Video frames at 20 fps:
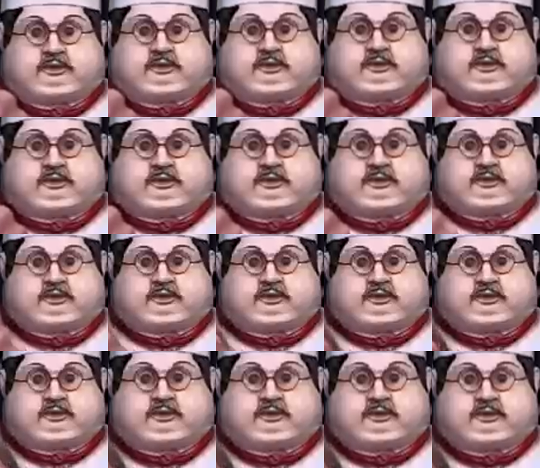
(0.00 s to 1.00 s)

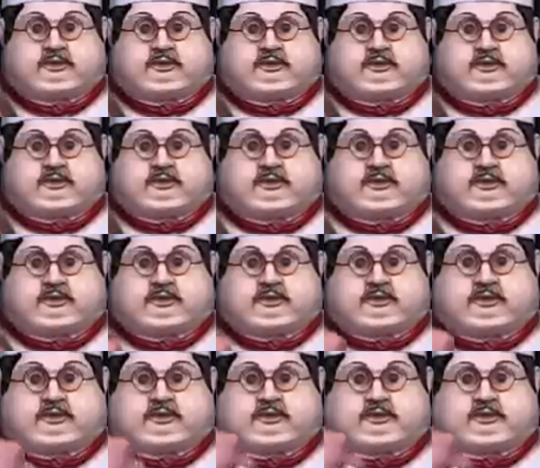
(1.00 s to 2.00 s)

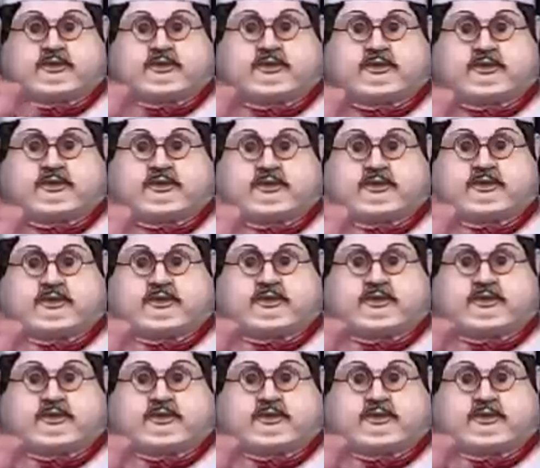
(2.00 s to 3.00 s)

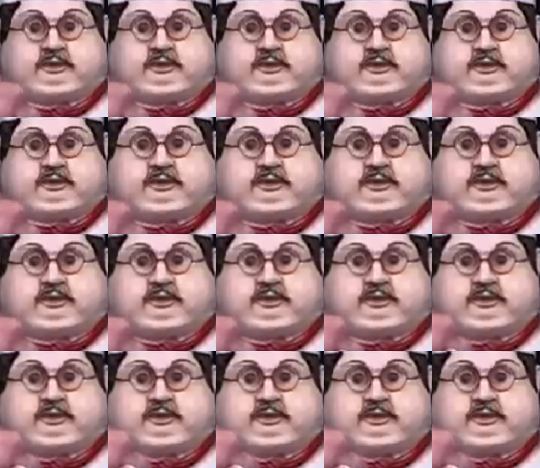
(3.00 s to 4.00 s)

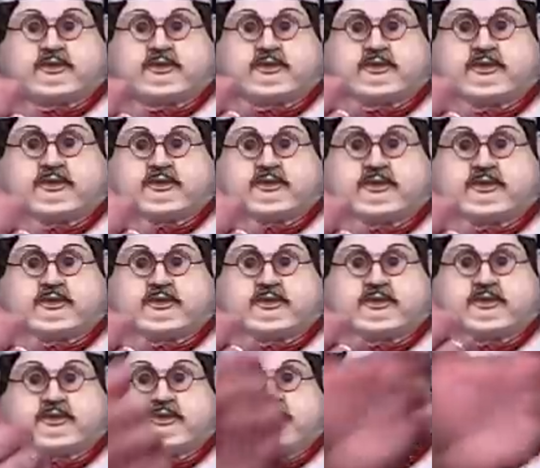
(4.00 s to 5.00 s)

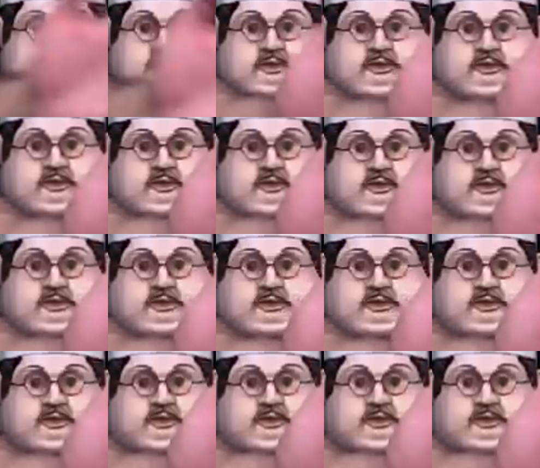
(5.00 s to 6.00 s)

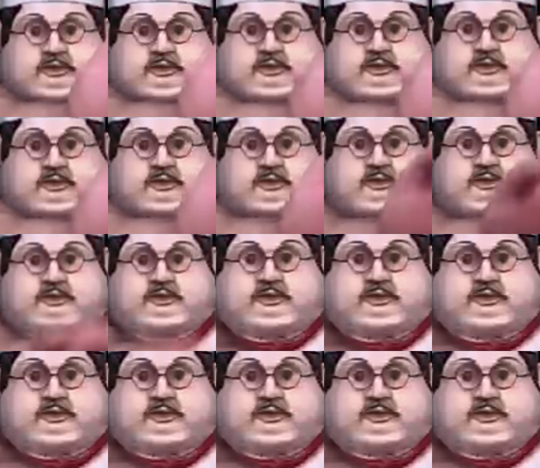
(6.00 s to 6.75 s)
(silent)